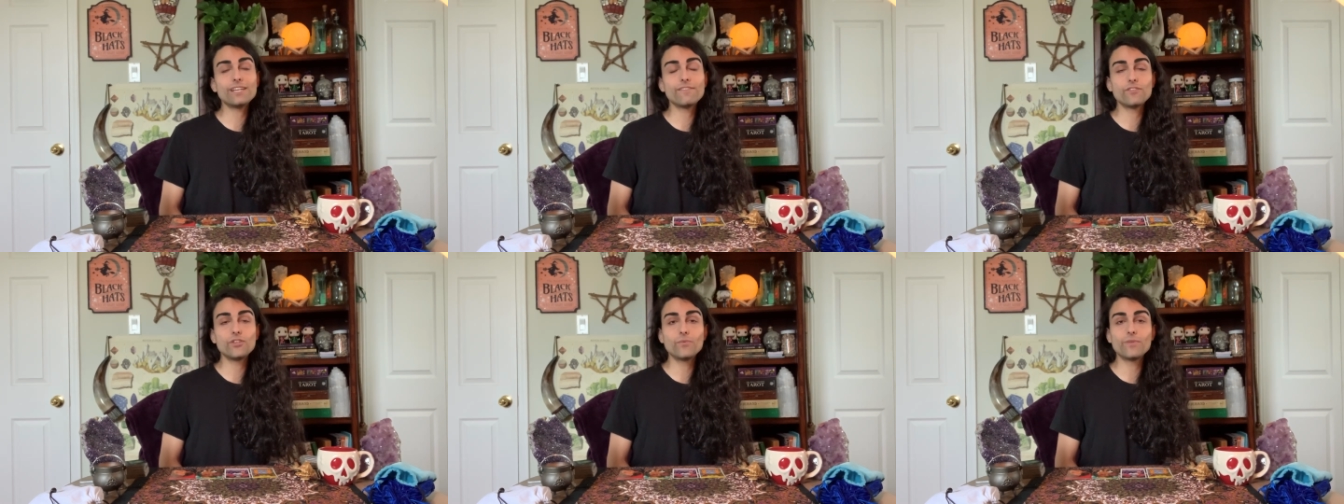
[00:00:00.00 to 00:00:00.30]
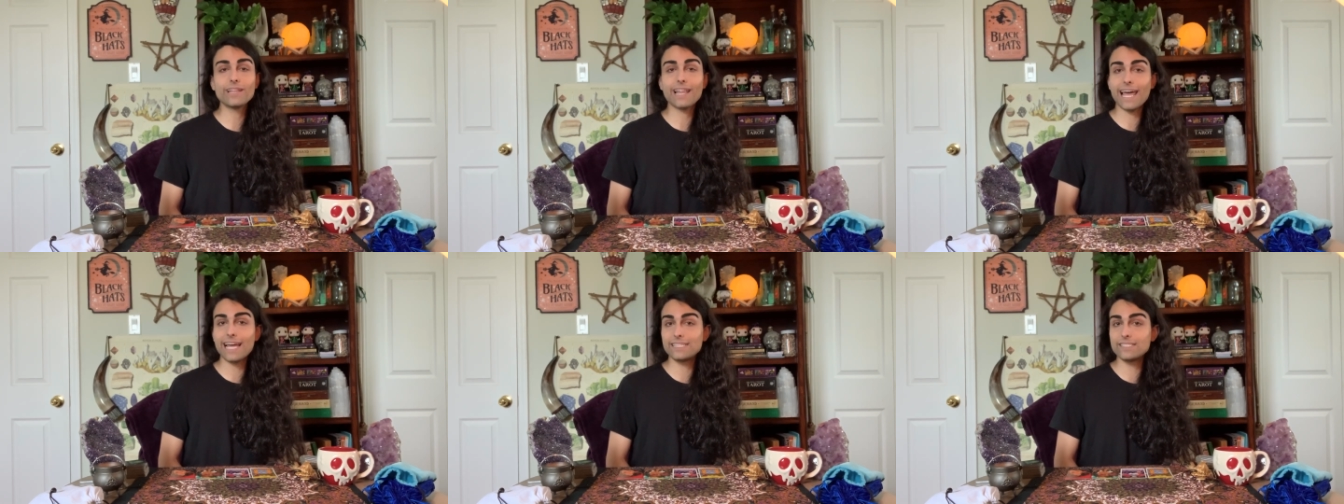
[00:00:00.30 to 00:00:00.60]
If you
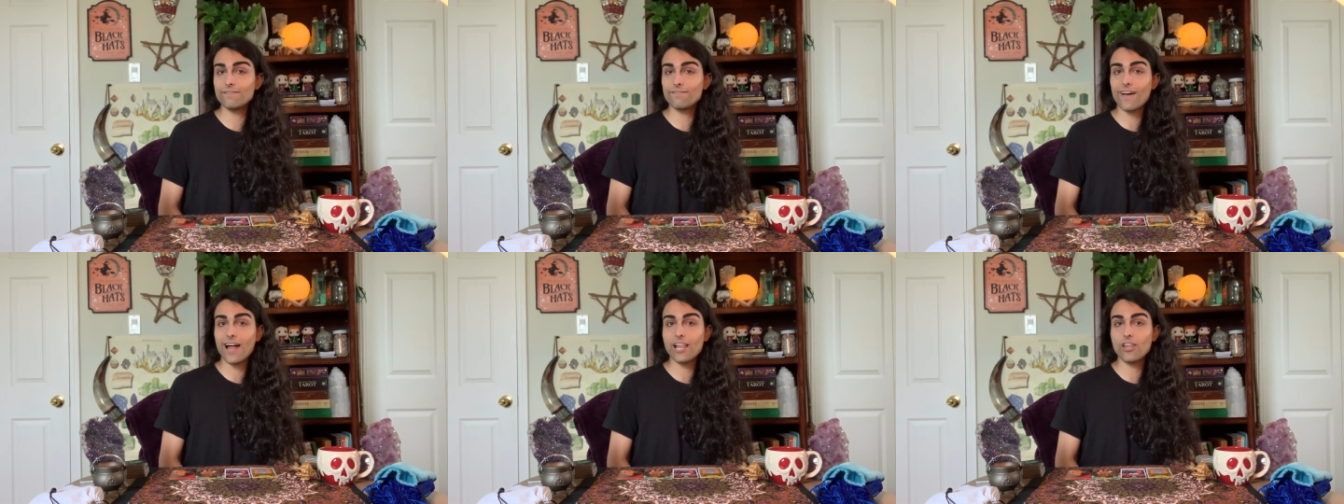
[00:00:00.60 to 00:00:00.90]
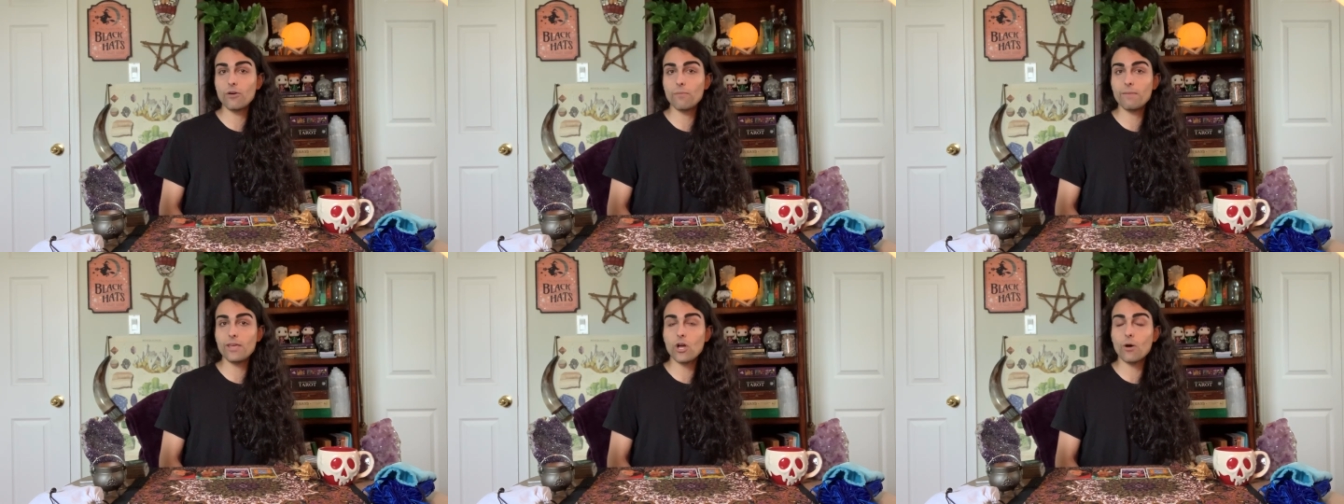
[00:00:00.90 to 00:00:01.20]
would like to
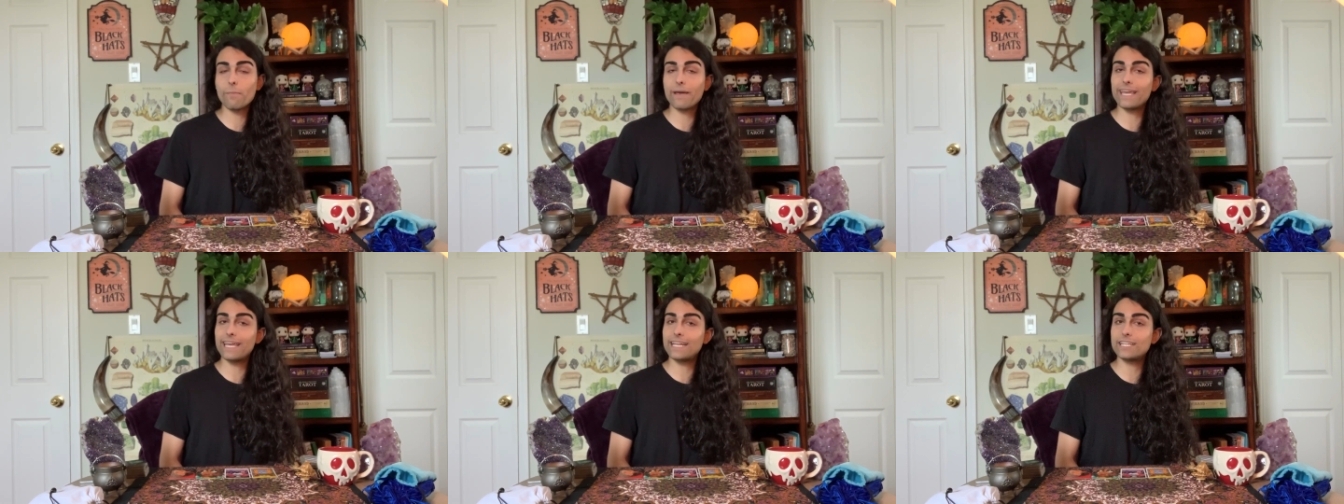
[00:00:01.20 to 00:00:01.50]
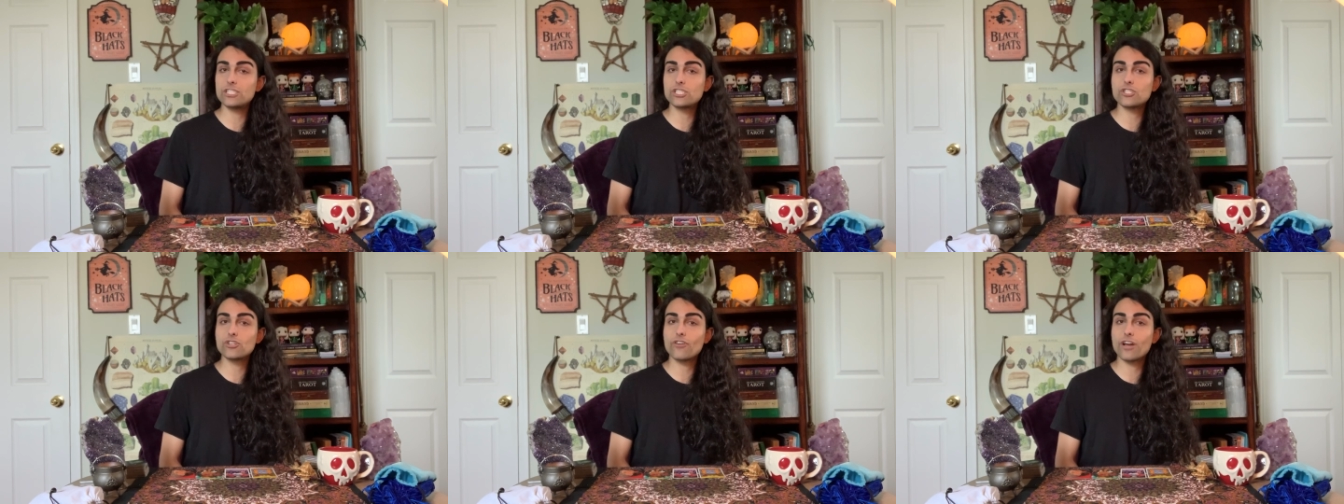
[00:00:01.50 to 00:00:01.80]
follow me on my
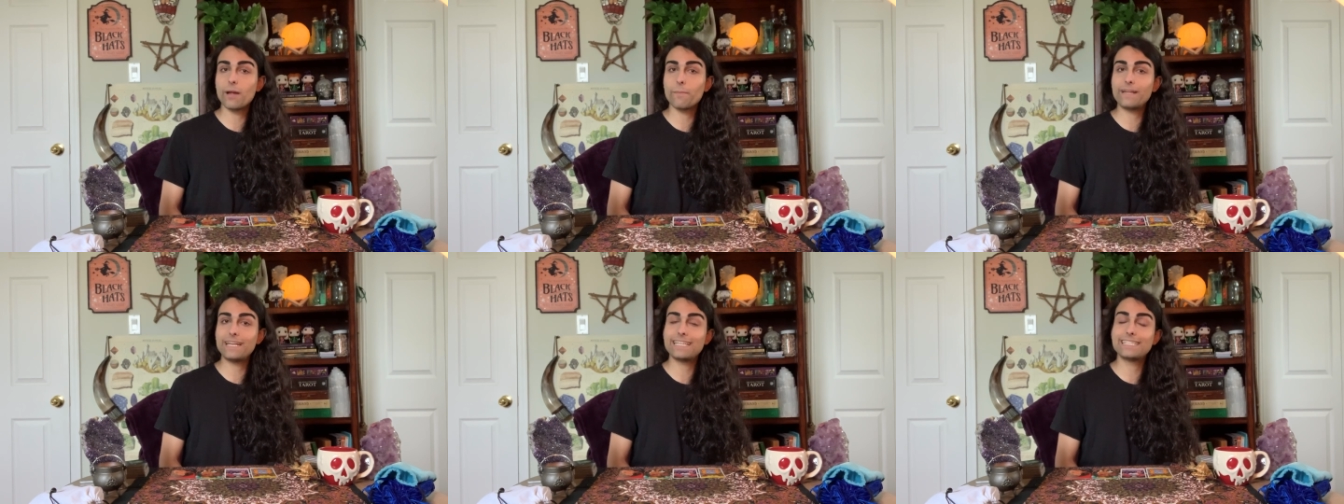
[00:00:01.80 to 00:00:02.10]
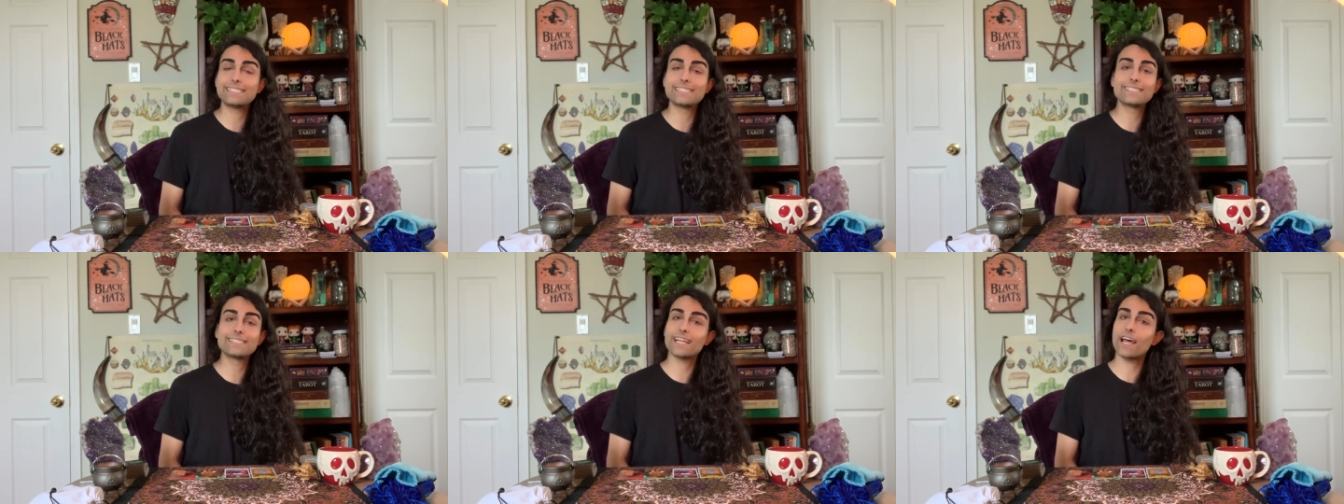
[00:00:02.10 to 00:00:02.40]
Instagram, it
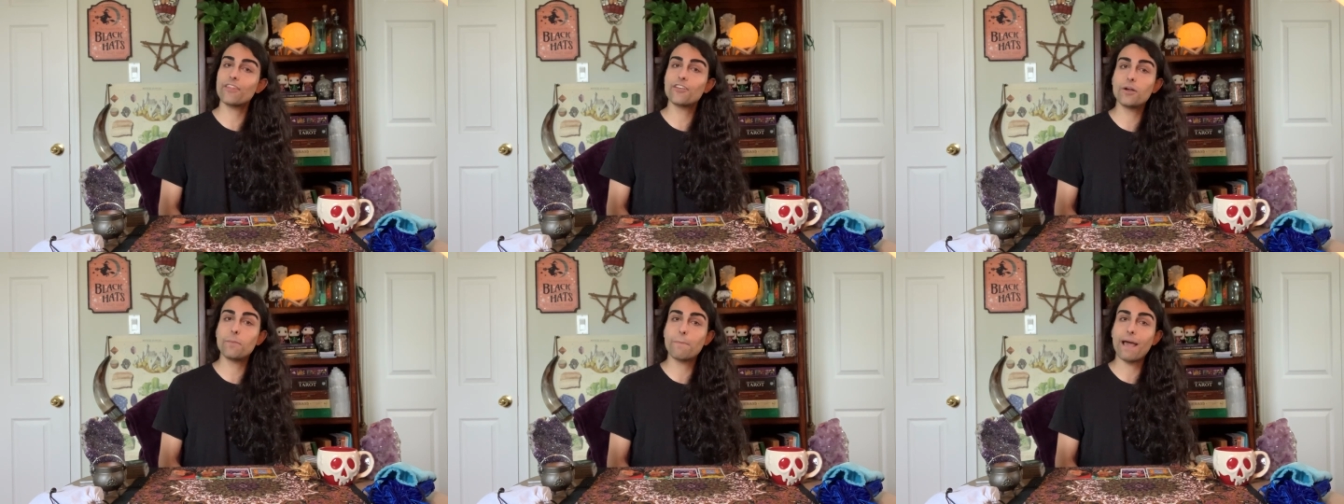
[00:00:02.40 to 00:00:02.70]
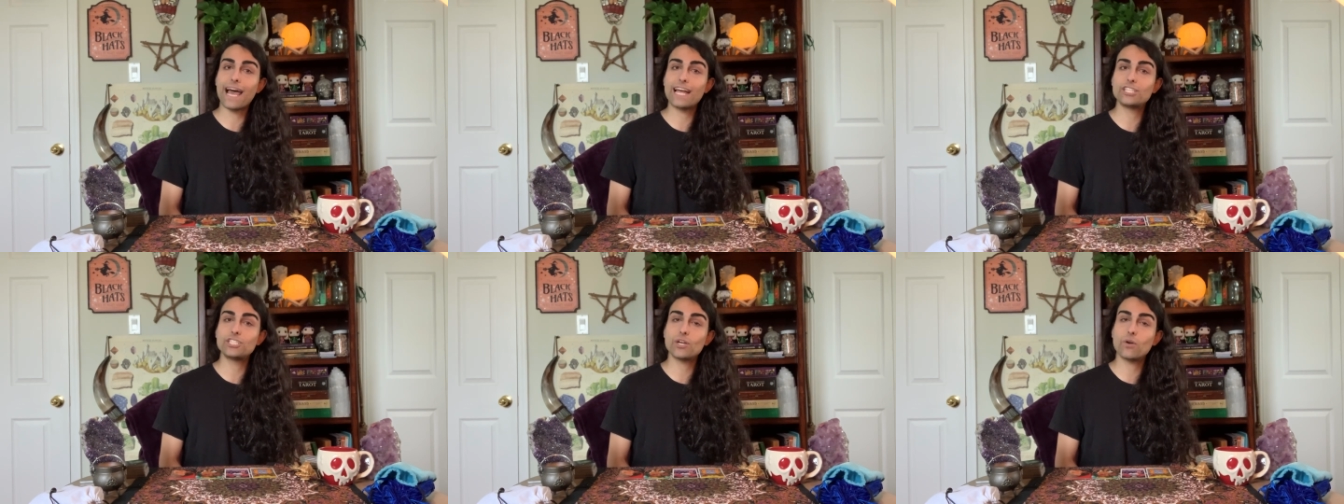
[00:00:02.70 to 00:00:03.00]
is Southern
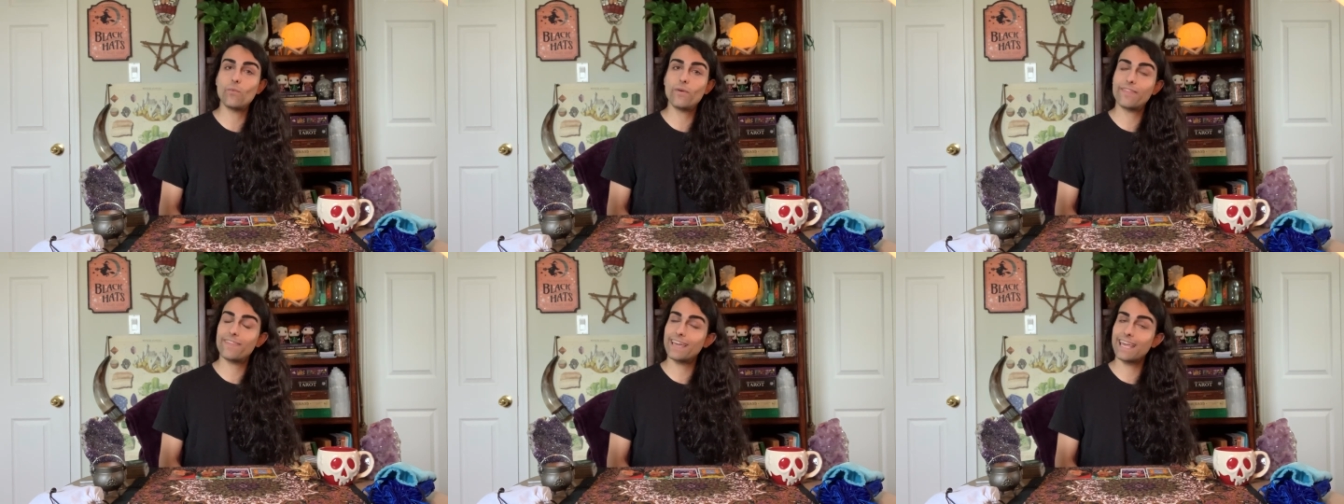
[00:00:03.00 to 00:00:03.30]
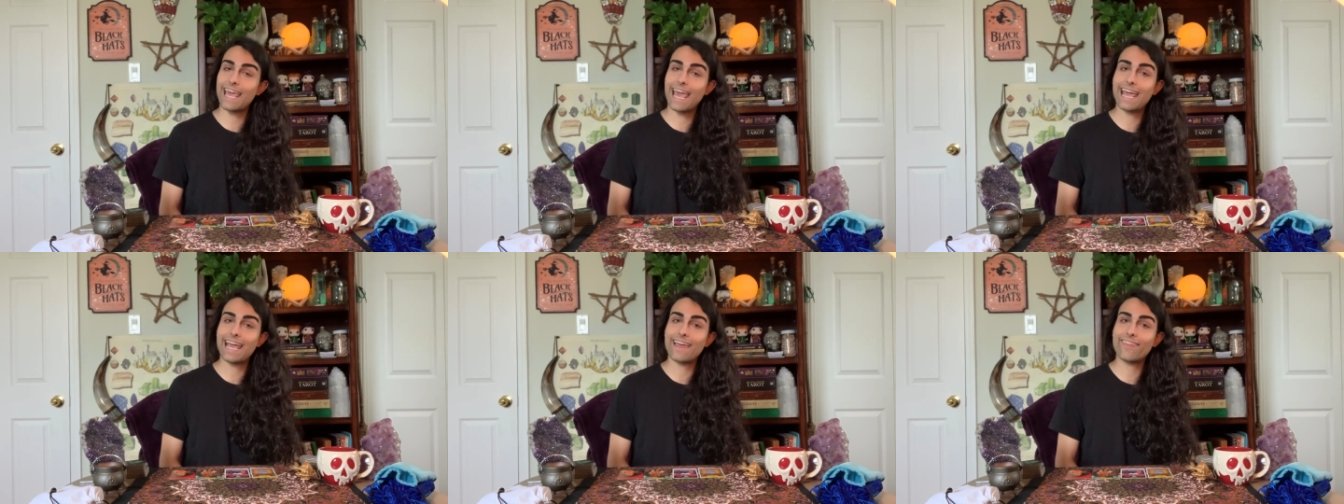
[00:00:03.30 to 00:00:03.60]
Magick with a
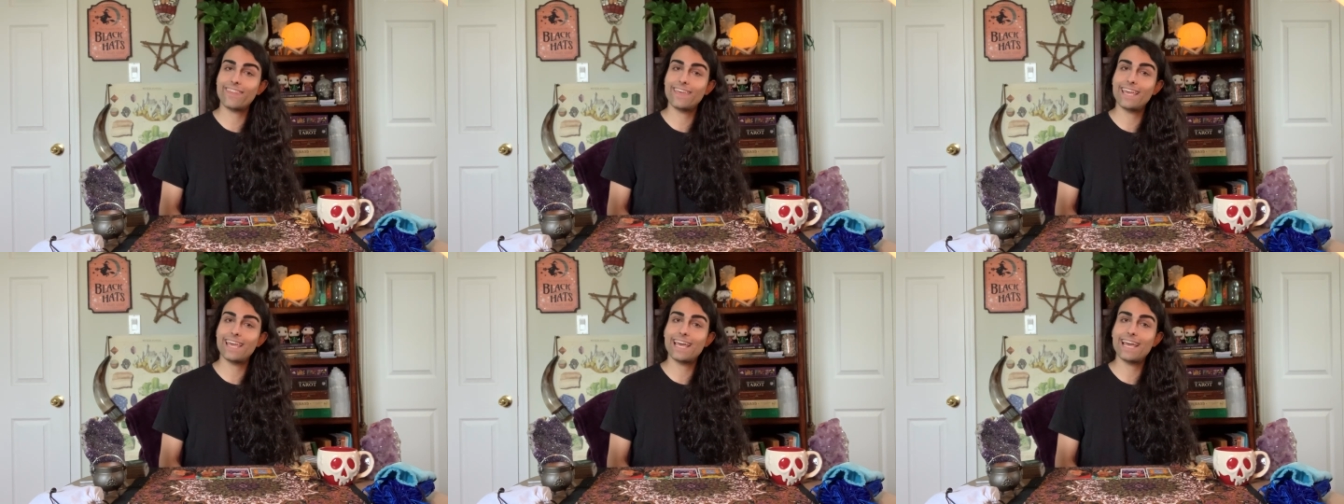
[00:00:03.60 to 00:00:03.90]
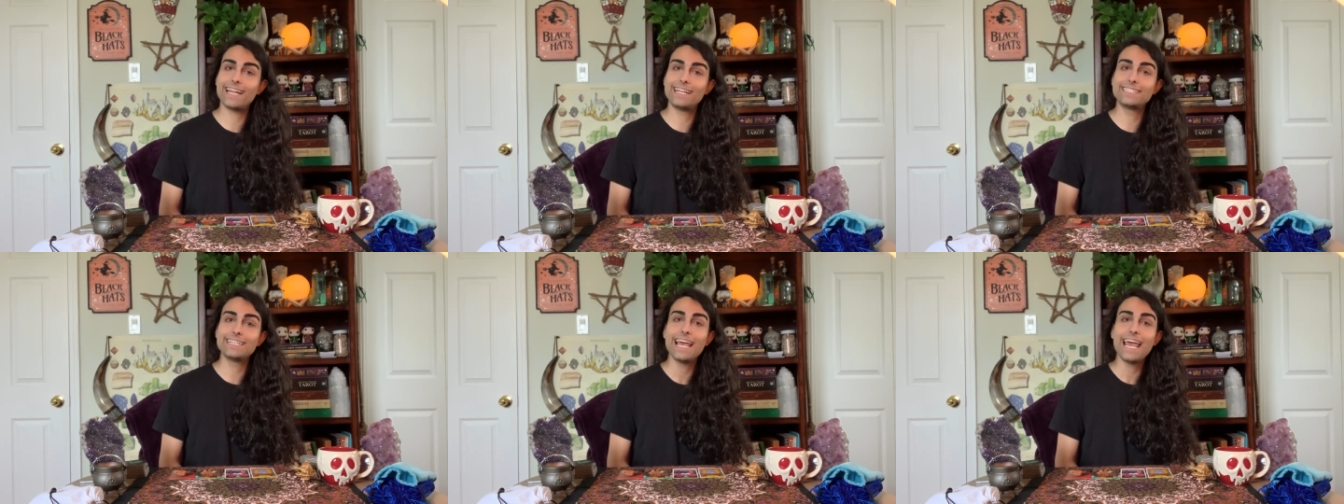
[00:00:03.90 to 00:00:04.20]
K at the
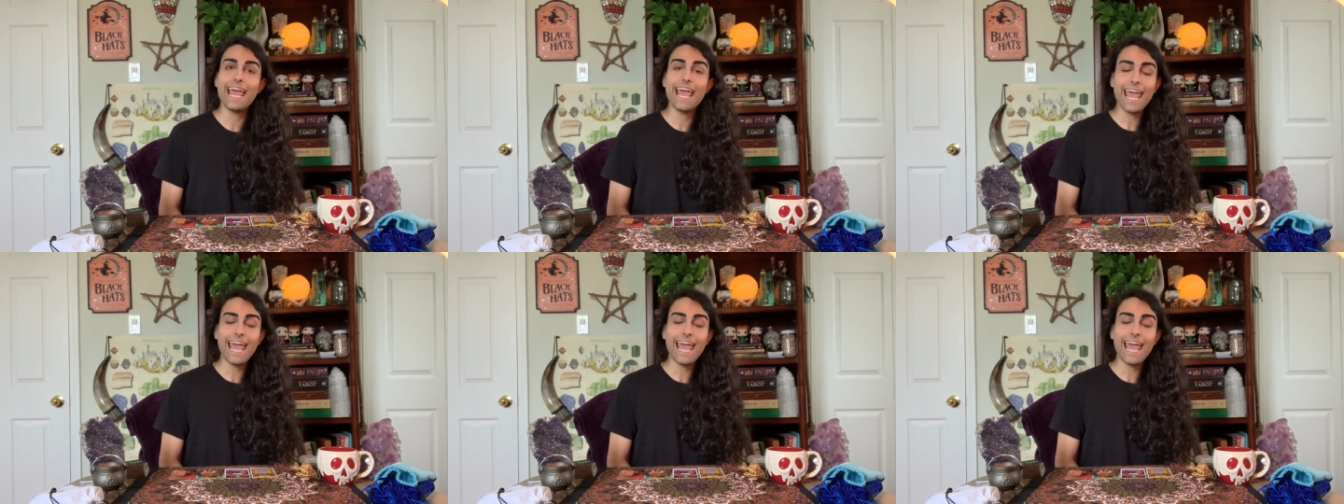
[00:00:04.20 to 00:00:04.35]
end,